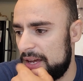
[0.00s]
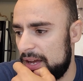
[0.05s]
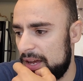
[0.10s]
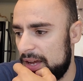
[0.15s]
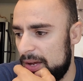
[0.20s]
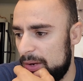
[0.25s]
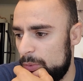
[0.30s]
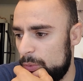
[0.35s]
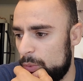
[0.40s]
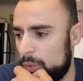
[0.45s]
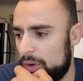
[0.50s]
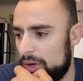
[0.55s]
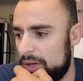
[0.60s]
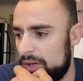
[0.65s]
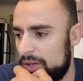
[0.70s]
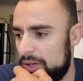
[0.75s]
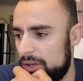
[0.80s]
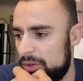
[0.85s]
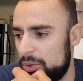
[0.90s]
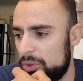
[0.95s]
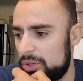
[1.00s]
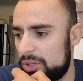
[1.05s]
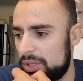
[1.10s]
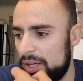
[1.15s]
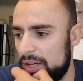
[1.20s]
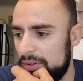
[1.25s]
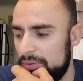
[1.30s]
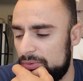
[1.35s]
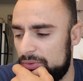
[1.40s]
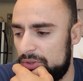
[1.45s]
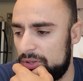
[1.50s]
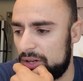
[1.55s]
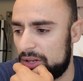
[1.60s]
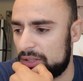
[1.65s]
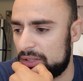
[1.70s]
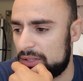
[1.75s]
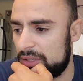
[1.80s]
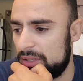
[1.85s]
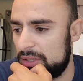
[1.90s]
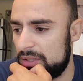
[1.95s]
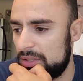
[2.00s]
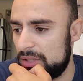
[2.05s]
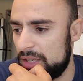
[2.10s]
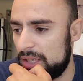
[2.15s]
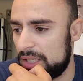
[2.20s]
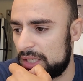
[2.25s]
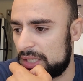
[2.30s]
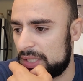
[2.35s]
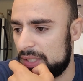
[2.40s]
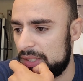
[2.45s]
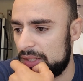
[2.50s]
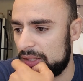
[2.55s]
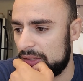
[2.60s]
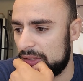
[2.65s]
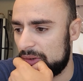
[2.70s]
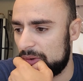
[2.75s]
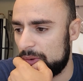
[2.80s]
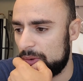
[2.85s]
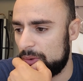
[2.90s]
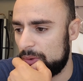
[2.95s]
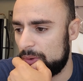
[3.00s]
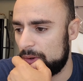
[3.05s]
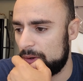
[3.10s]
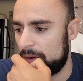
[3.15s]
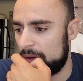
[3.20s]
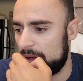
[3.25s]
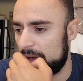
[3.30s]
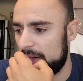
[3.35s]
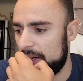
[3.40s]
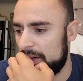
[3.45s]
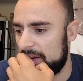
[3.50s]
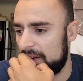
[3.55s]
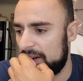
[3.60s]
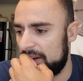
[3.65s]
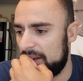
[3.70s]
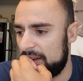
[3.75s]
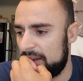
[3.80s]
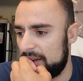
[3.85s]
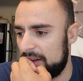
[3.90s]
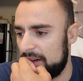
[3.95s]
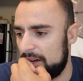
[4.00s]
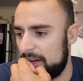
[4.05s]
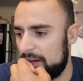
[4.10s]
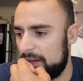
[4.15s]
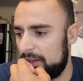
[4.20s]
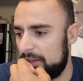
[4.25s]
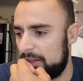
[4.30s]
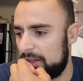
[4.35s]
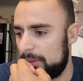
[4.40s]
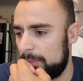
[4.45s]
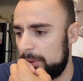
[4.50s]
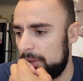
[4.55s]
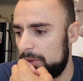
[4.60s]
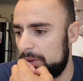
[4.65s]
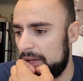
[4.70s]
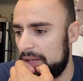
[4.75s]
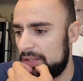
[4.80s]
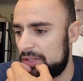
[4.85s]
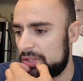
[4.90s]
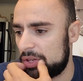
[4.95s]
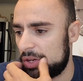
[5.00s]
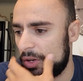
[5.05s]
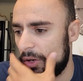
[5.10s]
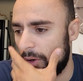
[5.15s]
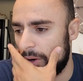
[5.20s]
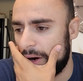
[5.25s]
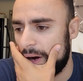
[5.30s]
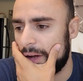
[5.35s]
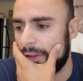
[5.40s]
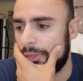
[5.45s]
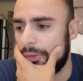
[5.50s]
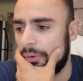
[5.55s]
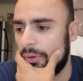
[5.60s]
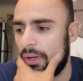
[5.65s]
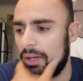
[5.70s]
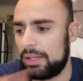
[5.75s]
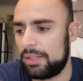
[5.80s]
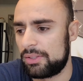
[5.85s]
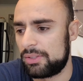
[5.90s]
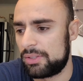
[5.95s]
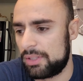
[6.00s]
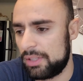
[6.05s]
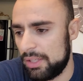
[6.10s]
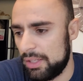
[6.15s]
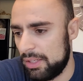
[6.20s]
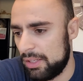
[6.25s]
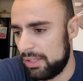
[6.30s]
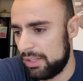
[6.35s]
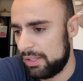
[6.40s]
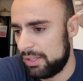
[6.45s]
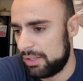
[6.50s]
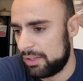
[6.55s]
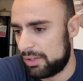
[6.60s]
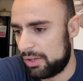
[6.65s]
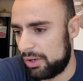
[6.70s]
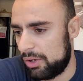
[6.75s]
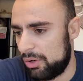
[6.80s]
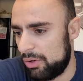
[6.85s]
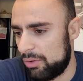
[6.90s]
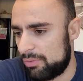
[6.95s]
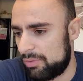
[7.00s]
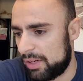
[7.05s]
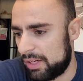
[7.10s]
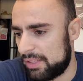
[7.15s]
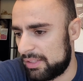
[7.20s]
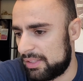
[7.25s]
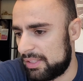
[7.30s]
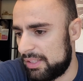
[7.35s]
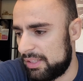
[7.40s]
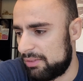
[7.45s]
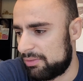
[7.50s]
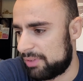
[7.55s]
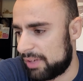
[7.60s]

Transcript: and 1 dose of Johnson & Johnson or a WHO authorized COVID-19